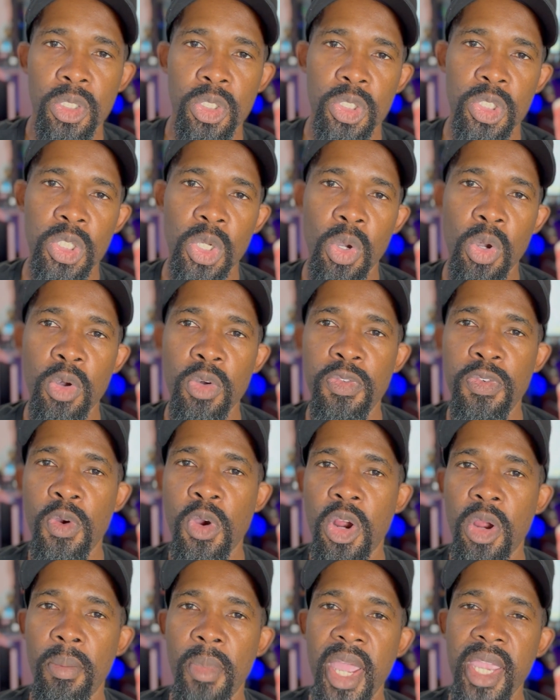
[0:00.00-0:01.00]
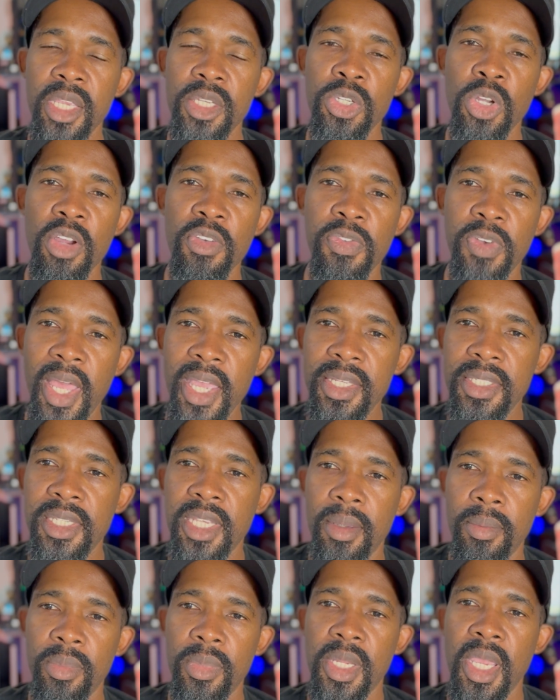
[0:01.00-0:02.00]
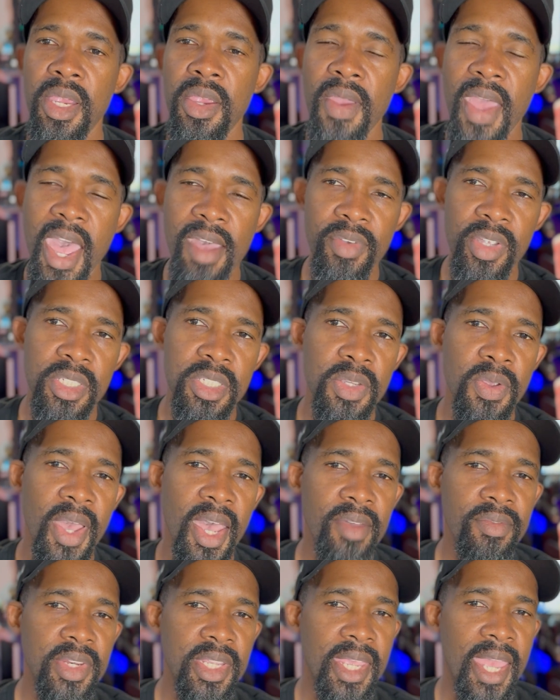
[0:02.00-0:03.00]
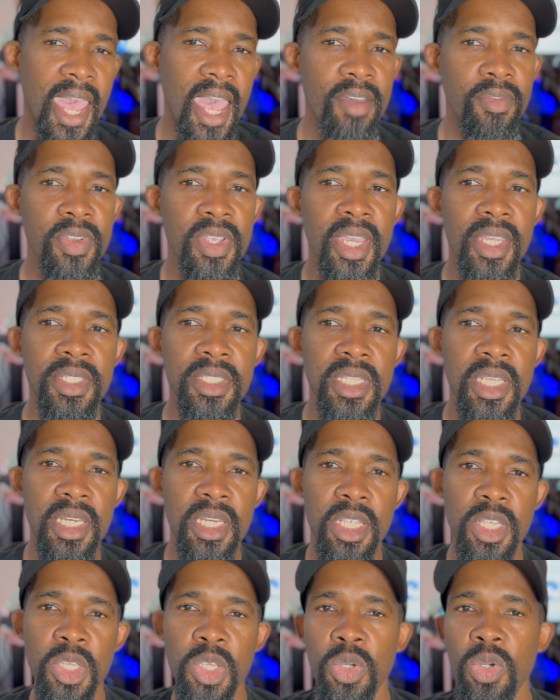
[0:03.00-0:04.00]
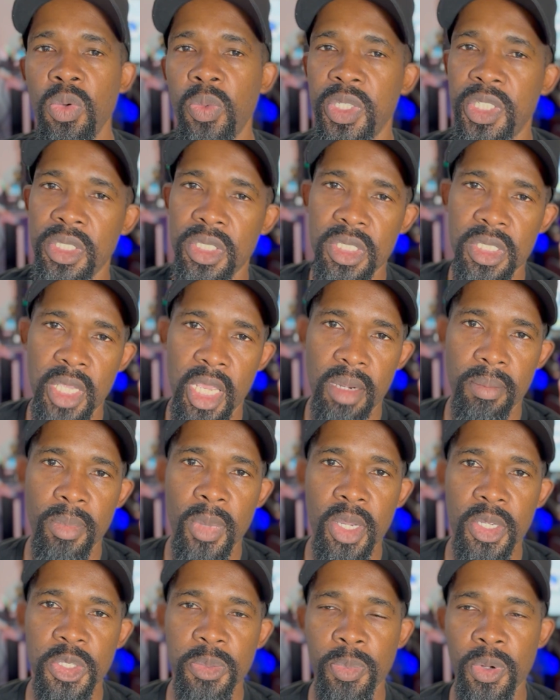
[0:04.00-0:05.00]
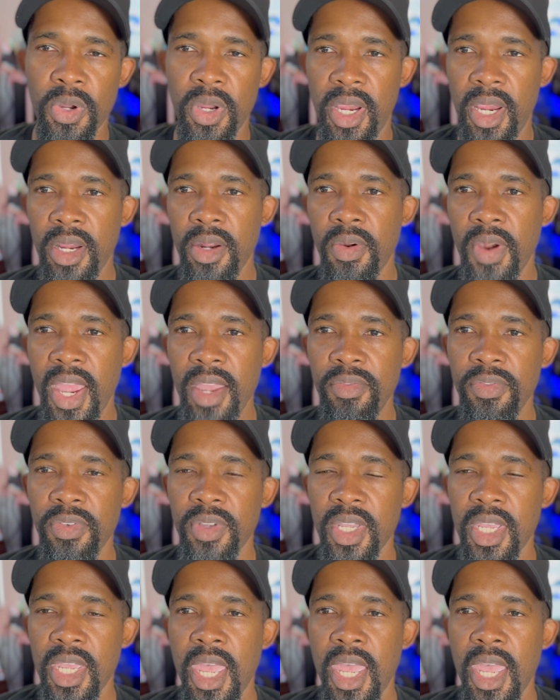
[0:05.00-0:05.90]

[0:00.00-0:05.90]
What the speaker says: So for Microsoft Flight Sim, there you have it. You have the Avia CDU, which is $10 per aircraft.